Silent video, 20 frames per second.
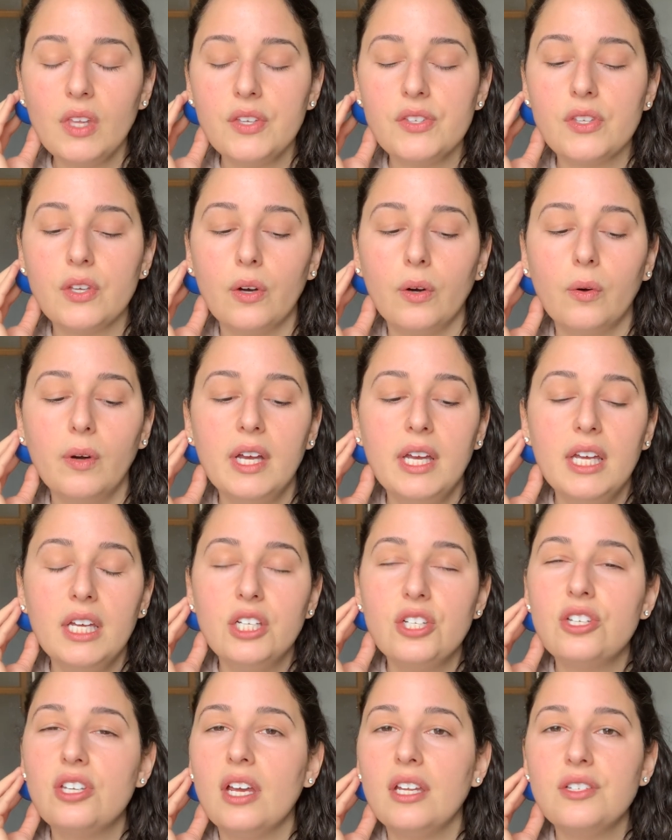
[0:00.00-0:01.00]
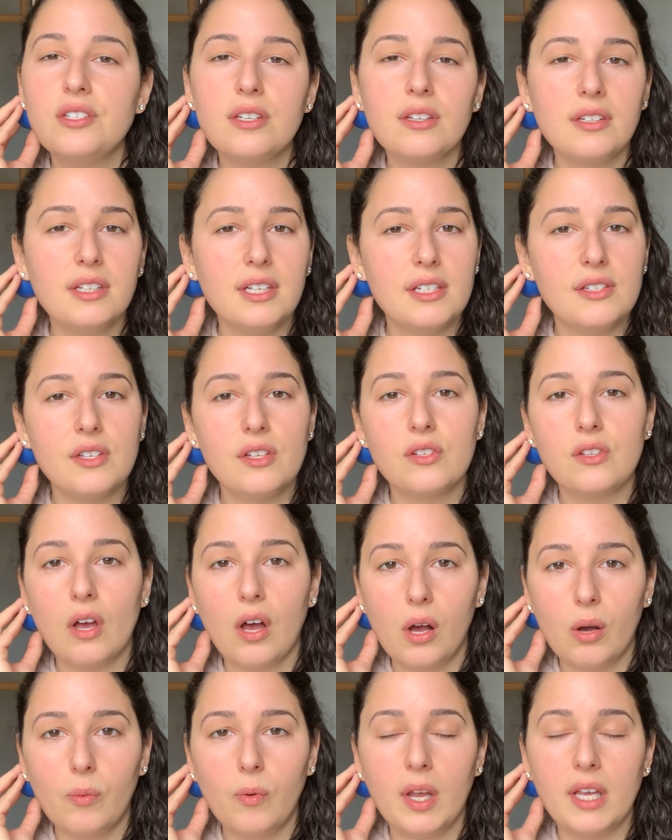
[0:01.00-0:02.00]
So gentleness is
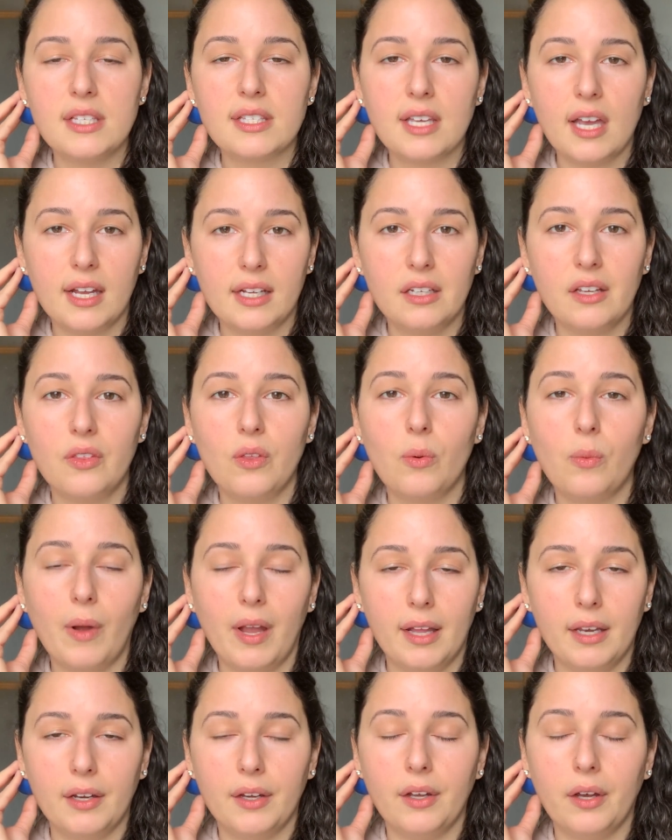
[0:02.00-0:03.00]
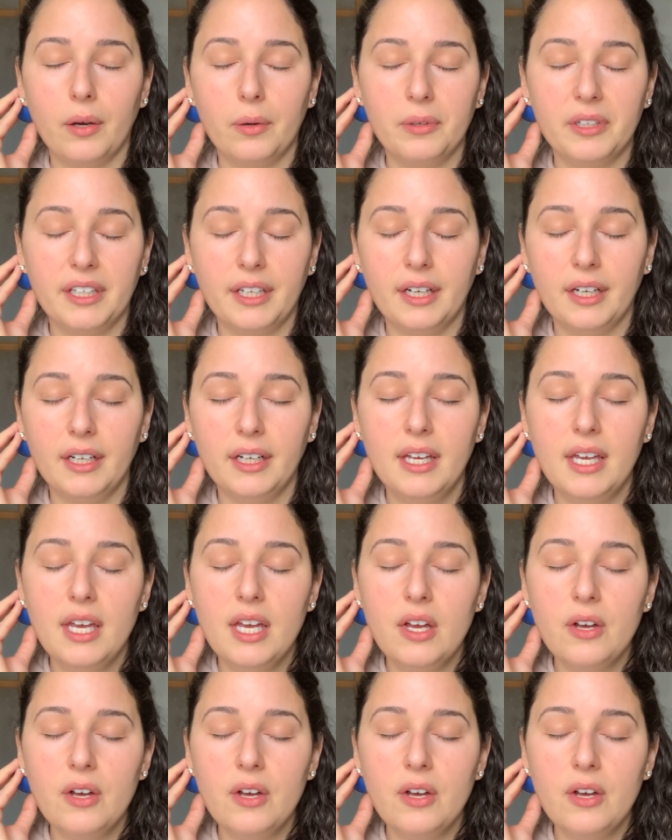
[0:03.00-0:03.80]
always kind of the way to go here.